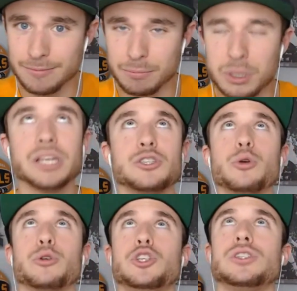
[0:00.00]
Please,
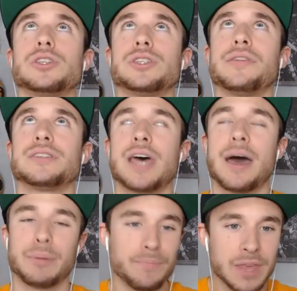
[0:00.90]
Lord Jesus, let this
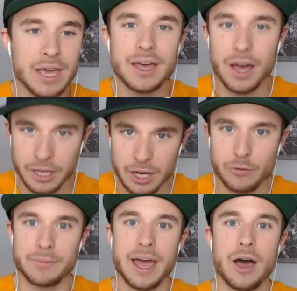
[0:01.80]
happen. A year
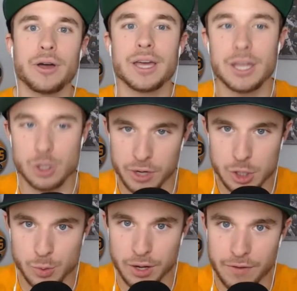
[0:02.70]
from now, in
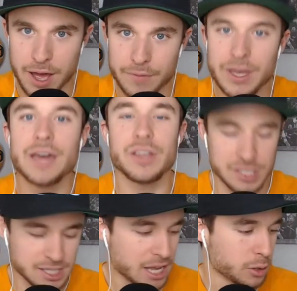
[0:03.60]
2025, the
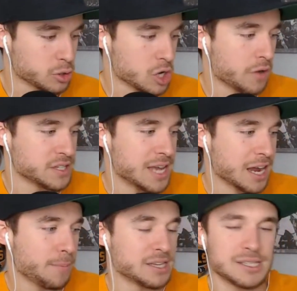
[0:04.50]
Steelers are the
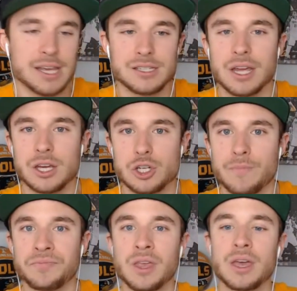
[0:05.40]
second-best destination
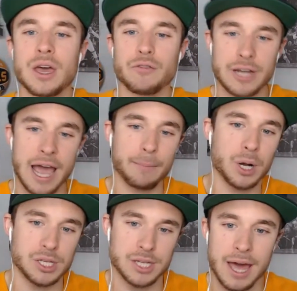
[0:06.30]
for Dak
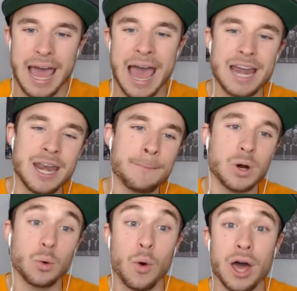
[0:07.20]
Prescott. At number
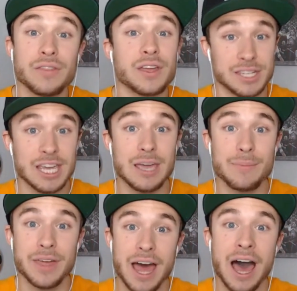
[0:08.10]
one, the team
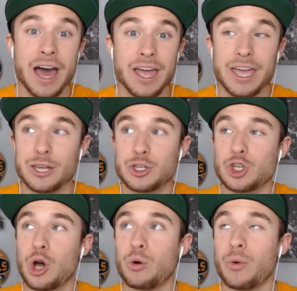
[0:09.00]
that I
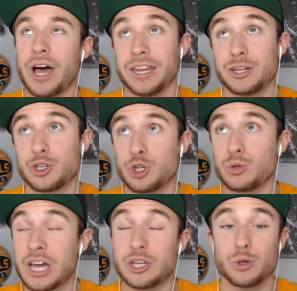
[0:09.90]
chose, well, I didn't choose.
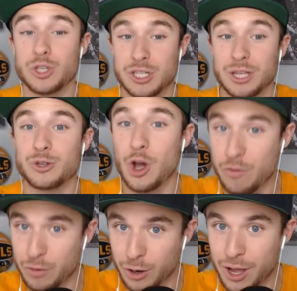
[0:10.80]
I chose the Steelers
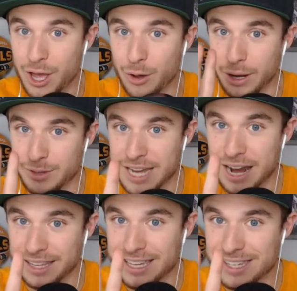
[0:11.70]
over when I was down to
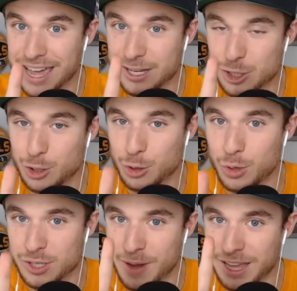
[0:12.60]
these last two
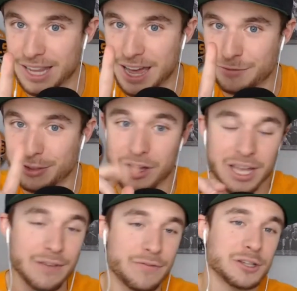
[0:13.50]
as my lifelong
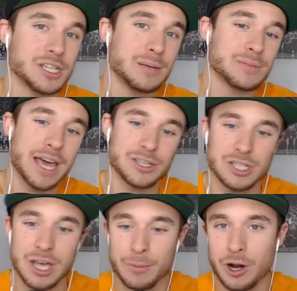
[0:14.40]
NFL teams last
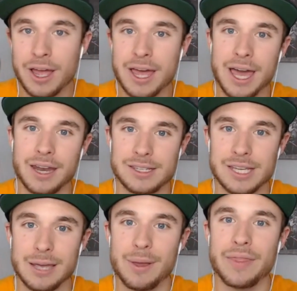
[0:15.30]
summer, and a
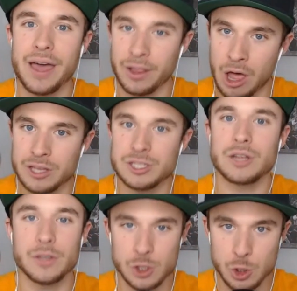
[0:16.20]
team that lost
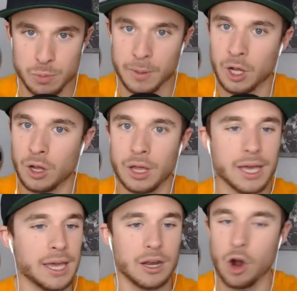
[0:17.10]
the Super Bowl
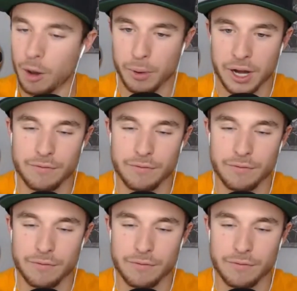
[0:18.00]
in heartbreaking